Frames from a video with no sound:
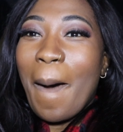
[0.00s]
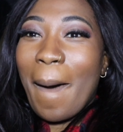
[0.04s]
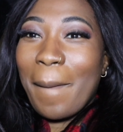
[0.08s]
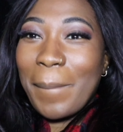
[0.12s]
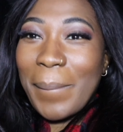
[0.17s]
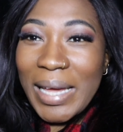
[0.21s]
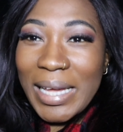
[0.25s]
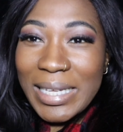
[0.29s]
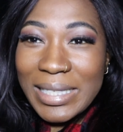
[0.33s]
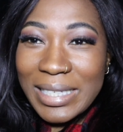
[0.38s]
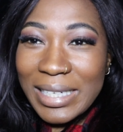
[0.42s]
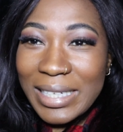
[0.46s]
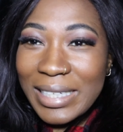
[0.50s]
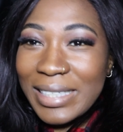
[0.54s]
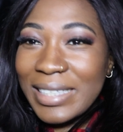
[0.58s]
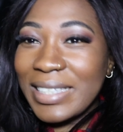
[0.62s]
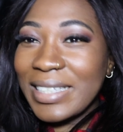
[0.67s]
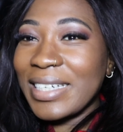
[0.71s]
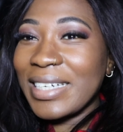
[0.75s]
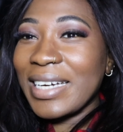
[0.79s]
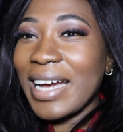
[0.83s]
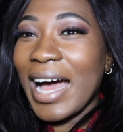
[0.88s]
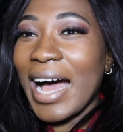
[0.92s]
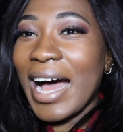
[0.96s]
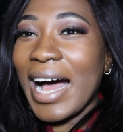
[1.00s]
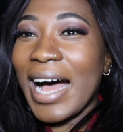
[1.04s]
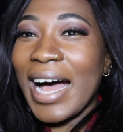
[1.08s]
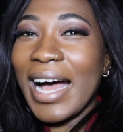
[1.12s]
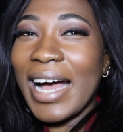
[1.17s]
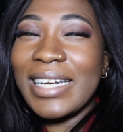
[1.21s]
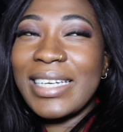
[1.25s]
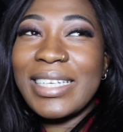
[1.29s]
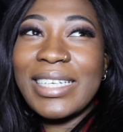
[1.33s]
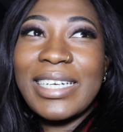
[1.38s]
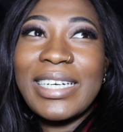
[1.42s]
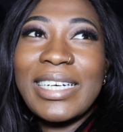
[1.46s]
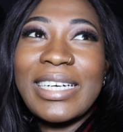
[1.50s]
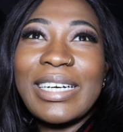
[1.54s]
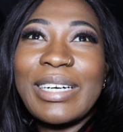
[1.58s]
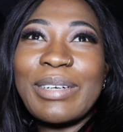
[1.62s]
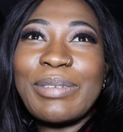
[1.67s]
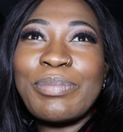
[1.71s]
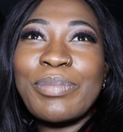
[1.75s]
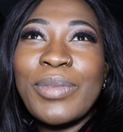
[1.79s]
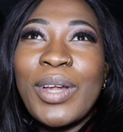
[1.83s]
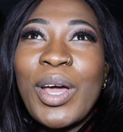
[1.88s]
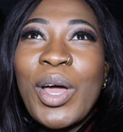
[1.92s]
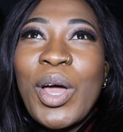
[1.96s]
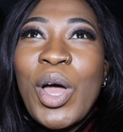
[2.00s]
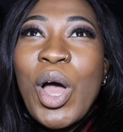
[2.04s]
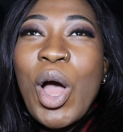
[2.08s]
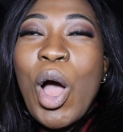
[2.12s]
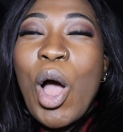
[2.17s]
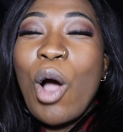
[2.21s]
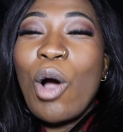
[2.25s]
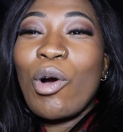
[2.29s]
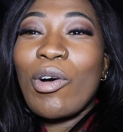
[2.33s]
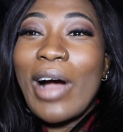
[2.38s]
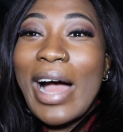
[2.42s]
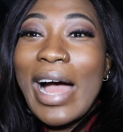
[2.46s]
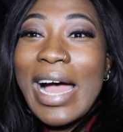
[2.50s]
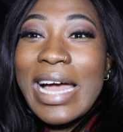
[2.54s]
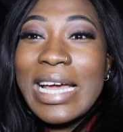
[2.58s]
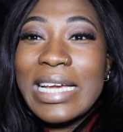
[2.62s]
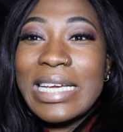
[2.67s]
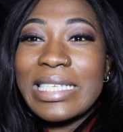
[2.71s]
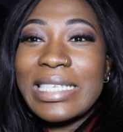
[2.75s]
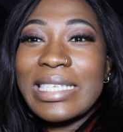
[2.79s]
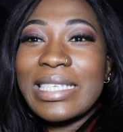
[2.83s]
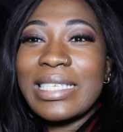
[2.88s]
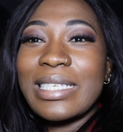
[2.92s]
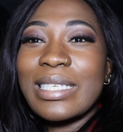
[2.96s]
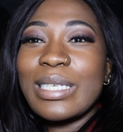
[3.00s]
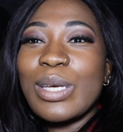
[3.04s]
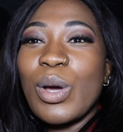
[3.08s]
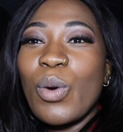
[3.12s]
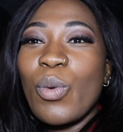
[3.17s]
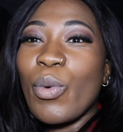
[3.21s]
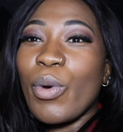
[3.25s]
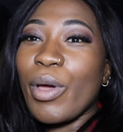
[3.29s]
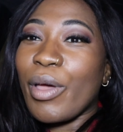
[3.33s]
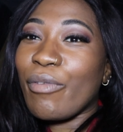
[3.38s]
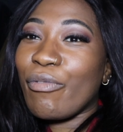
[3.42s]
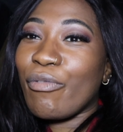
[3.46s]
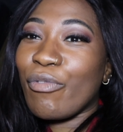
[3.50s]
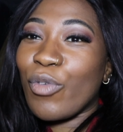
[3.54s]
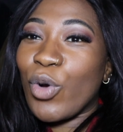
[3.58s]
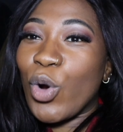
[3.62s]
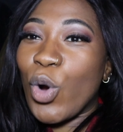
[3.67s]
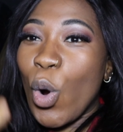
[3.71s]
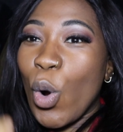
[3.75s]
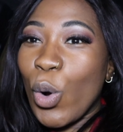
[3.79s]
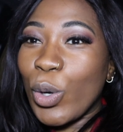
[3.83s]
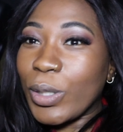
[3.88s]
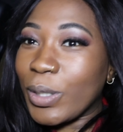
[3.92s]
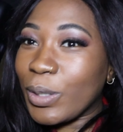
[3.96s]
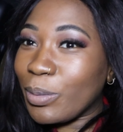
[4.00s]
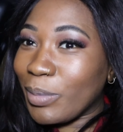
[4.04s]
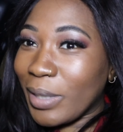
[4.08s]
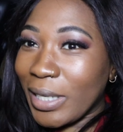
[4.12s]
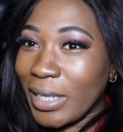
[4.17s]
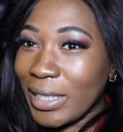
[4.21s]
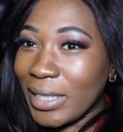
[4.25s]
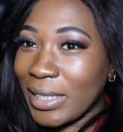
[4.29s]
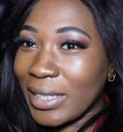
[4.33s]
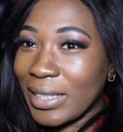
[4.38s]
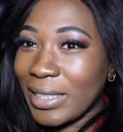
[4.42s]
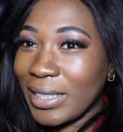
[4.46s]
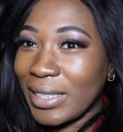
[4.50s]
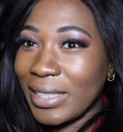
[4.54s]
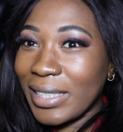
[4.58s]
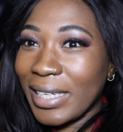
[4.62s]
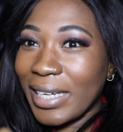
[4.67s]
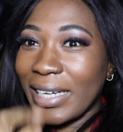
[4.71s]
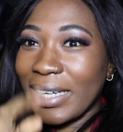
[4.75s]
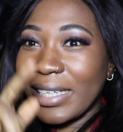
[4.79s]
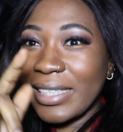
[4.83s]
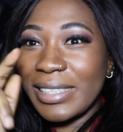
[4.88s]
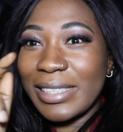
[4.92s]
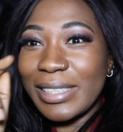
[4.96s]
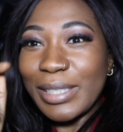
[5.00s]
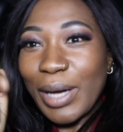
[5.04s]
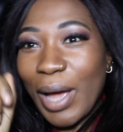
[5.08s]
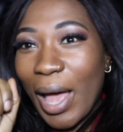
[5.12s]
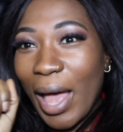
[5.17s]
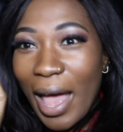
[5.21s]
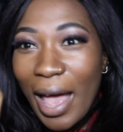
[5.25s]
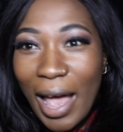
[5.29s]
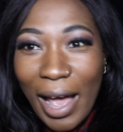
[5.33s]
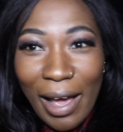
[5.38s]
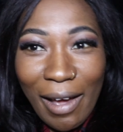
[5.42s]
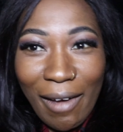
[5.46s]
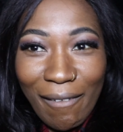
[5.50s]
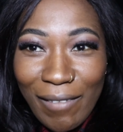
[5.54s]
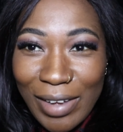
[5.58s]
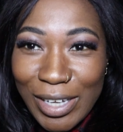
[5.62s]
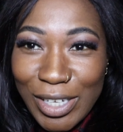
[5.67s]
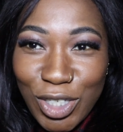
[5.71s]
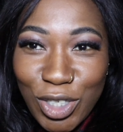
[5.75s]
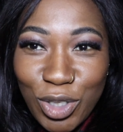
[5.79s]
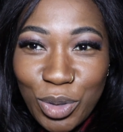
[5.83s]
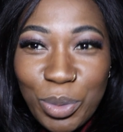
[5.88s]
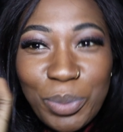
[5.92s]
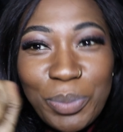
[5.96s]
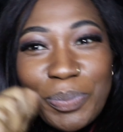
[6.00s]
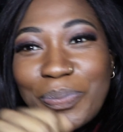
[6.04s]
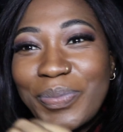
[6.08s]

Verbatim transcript: amazing i had uh, rice with goat meat and fish too